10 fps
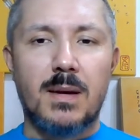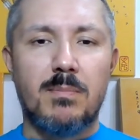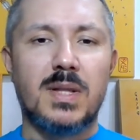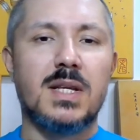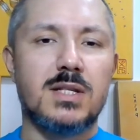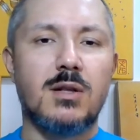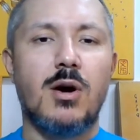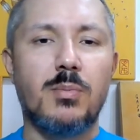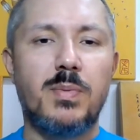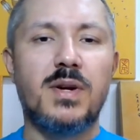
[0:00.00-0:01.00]
But this
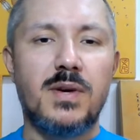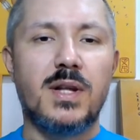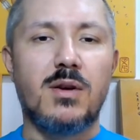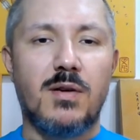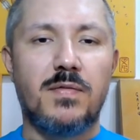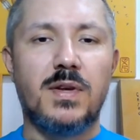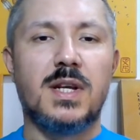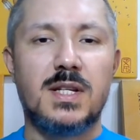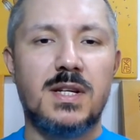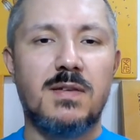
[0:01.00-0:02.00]
long period of
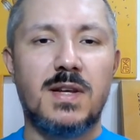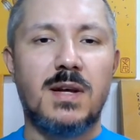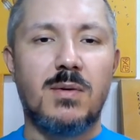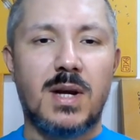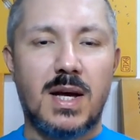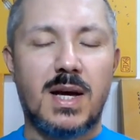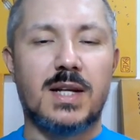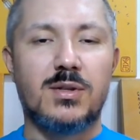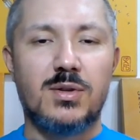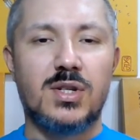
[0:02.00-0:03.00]
inactivity when I
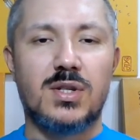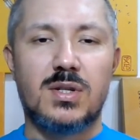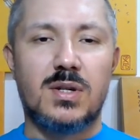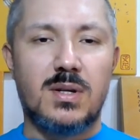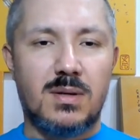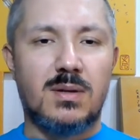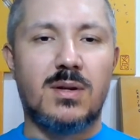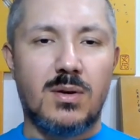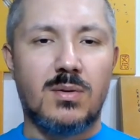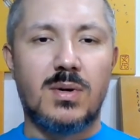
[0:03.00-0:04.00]
had to just, you
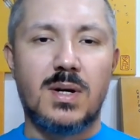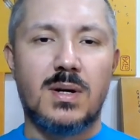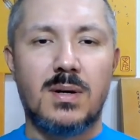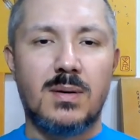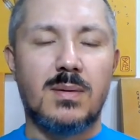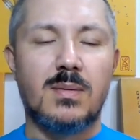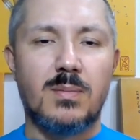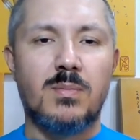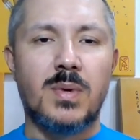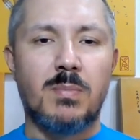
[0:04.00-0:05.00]
know,
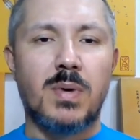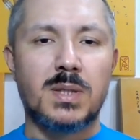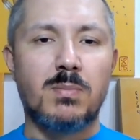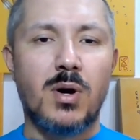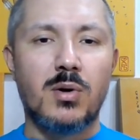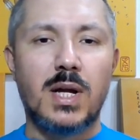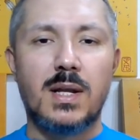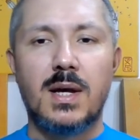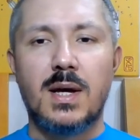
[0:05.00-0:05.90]
postpone it,